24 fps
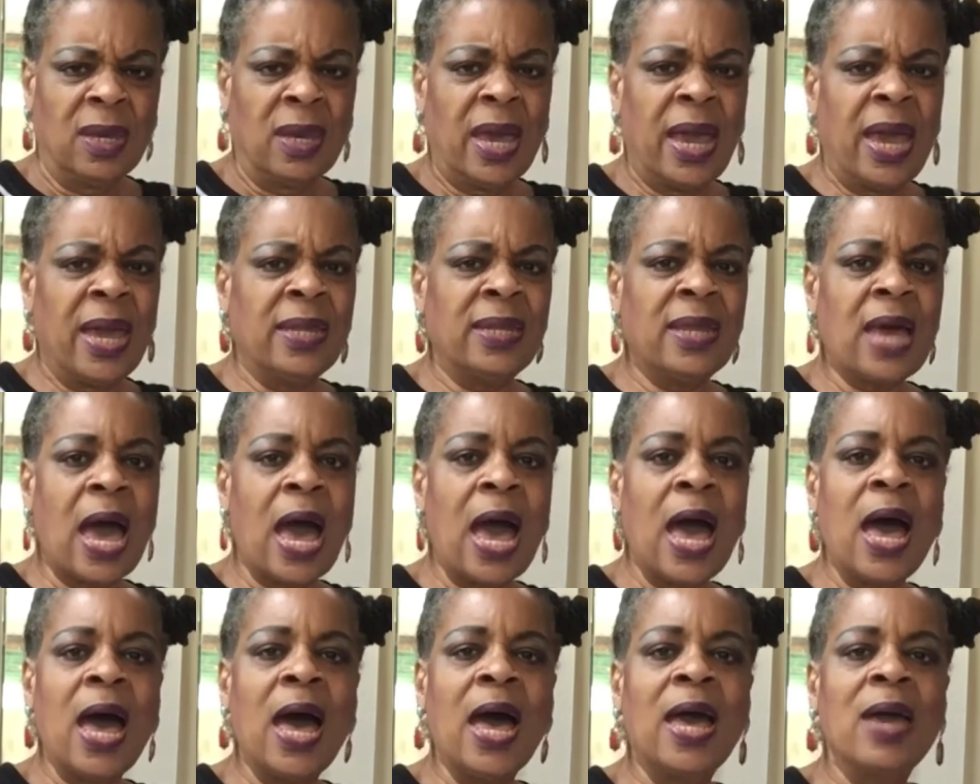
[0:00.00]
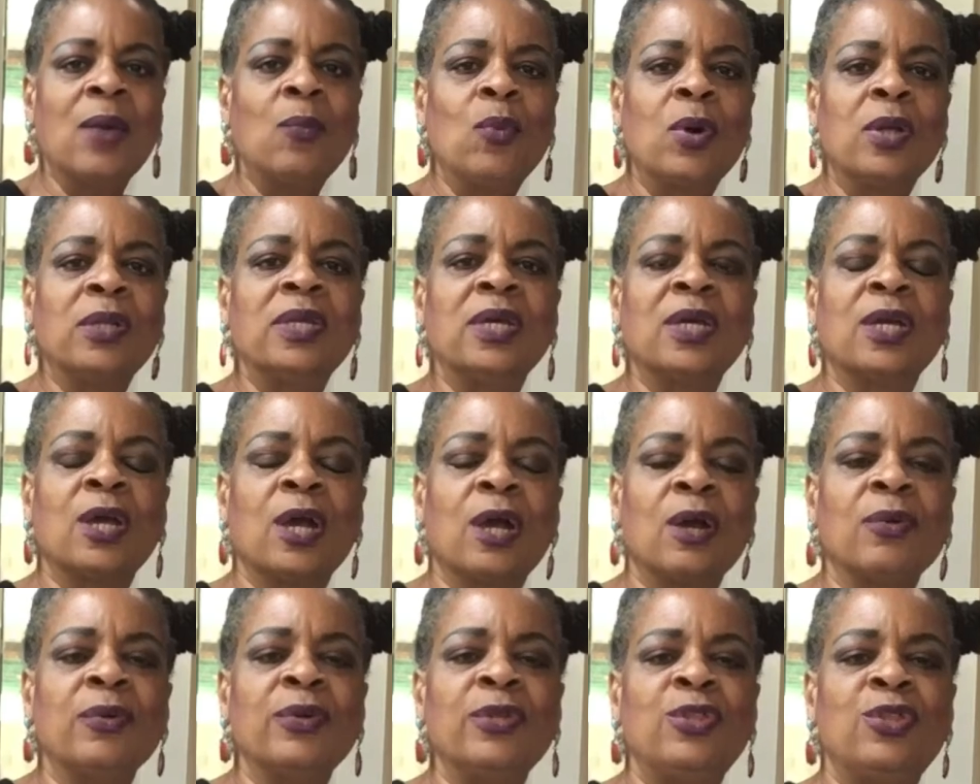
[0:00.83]
And I want to
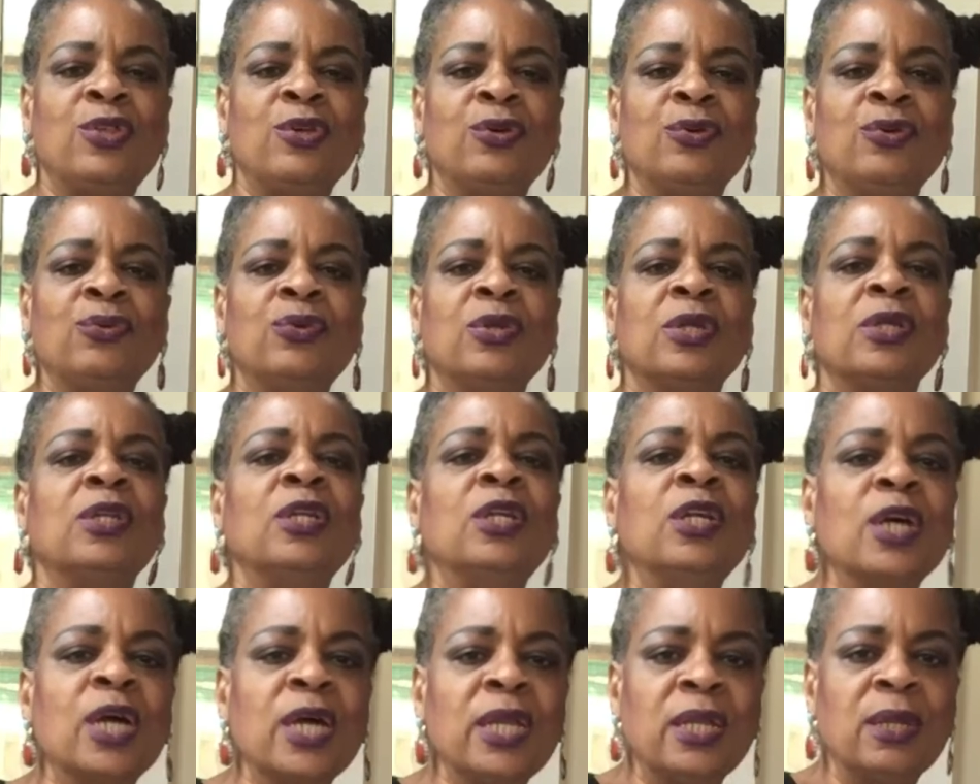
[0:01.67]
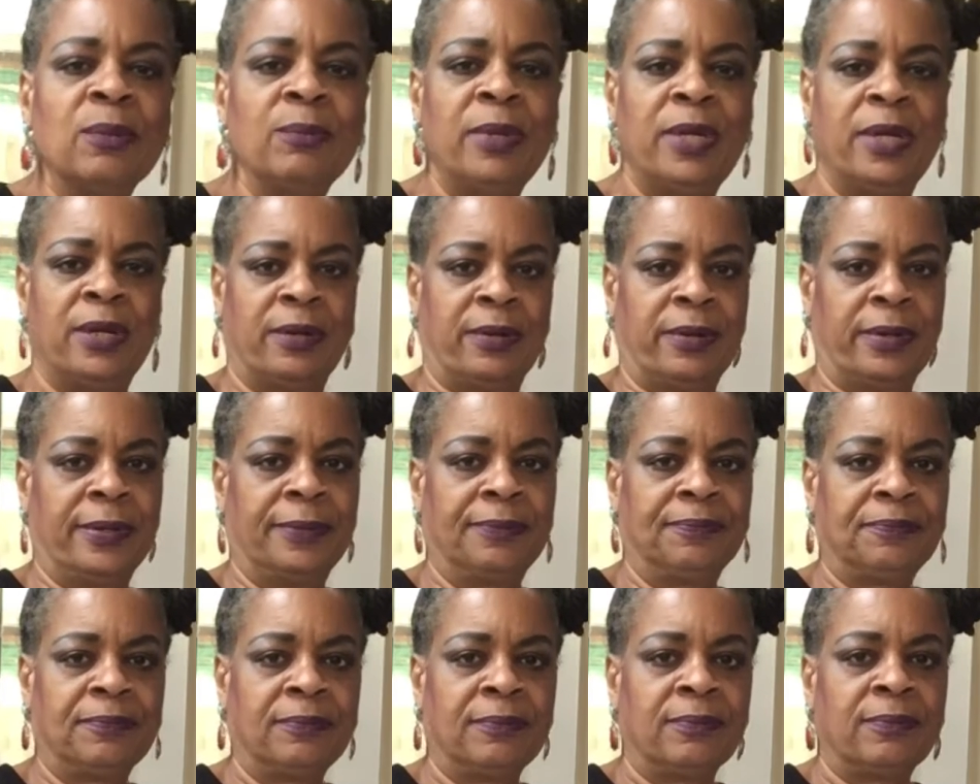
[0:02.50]
encourage you to look in the mirror
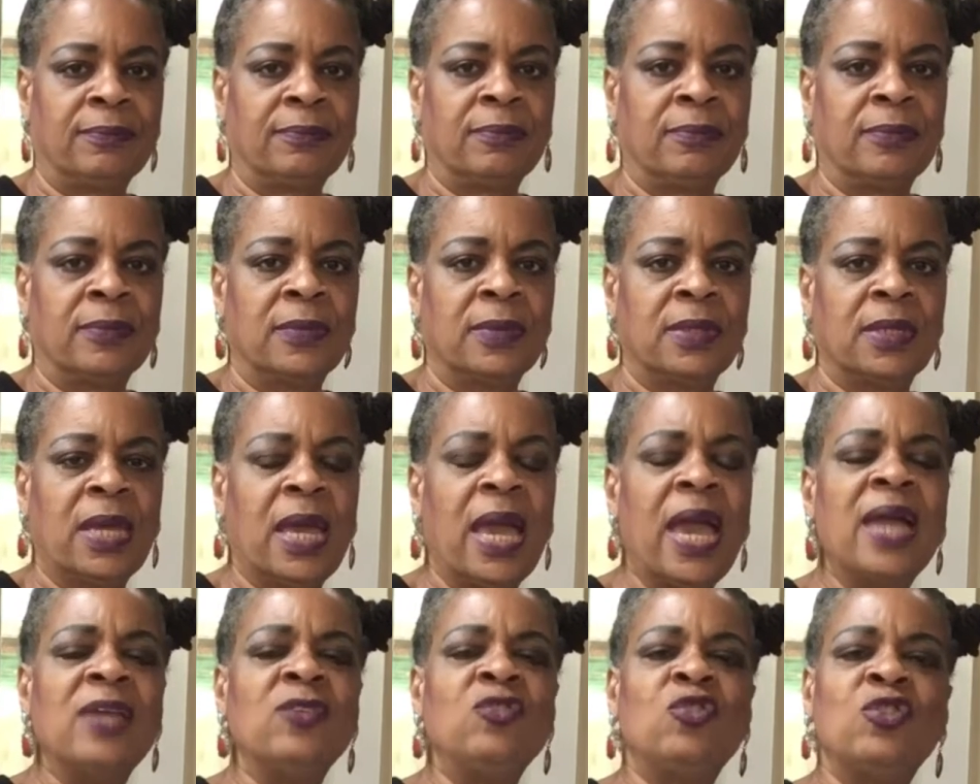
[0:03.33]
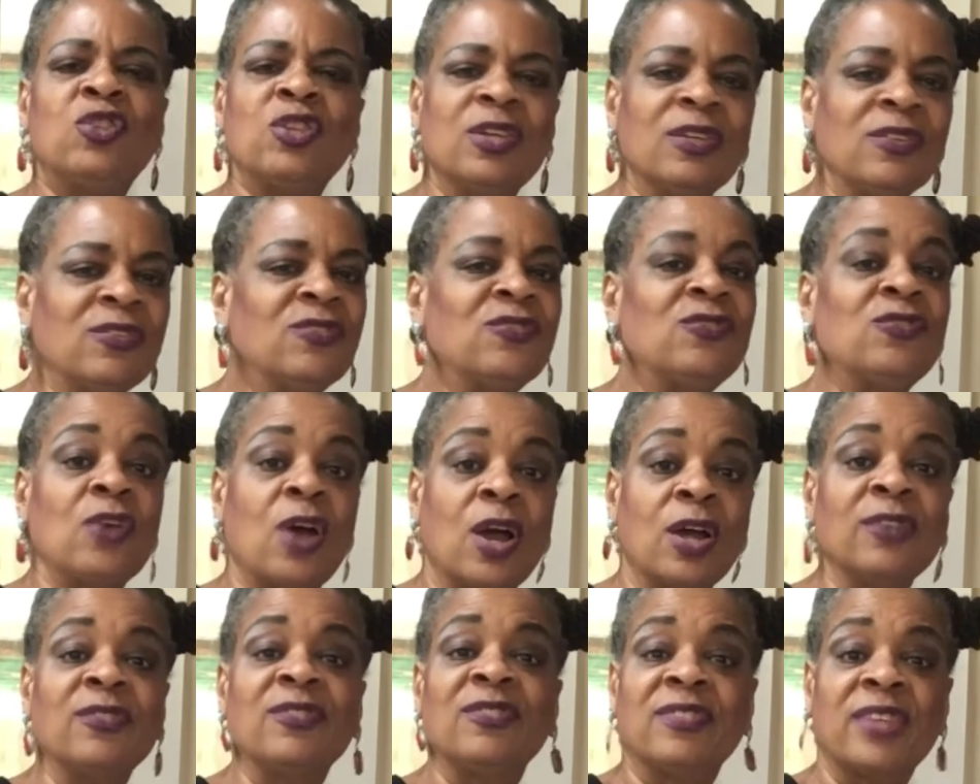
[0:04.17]
and just
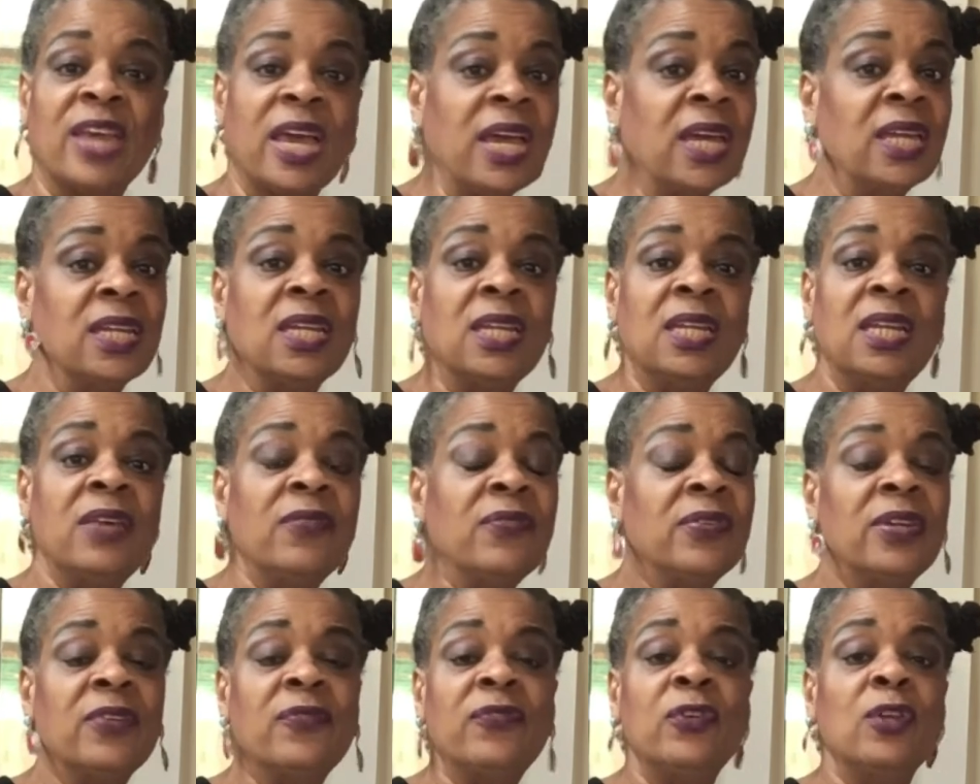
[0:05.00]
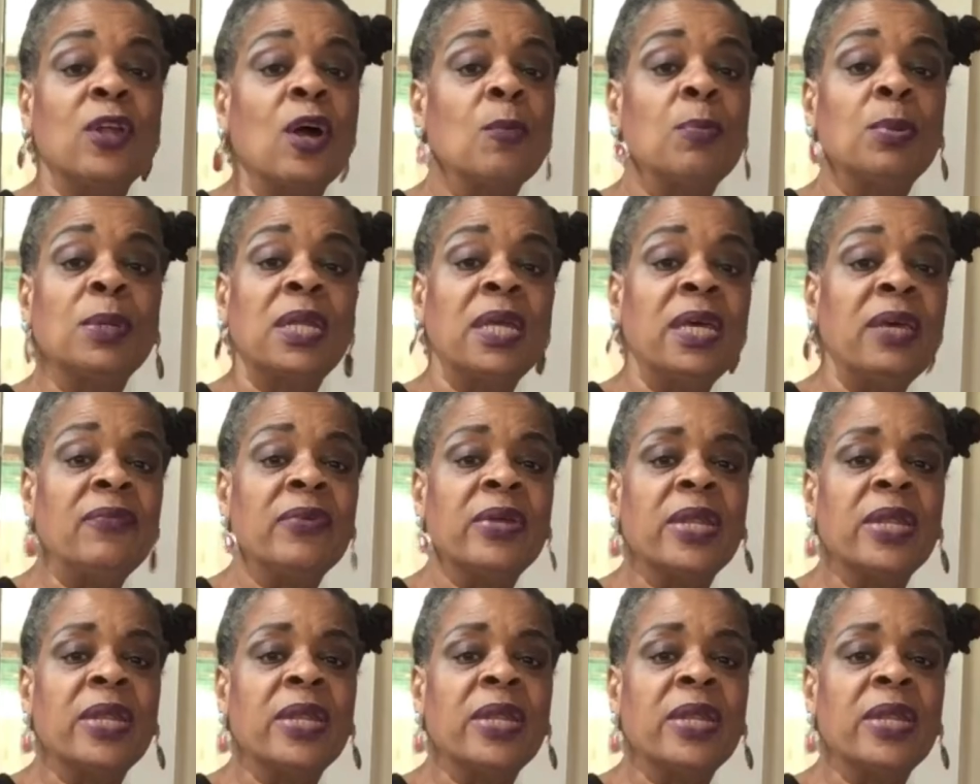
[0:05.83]
start saying it, even if you don't believe it.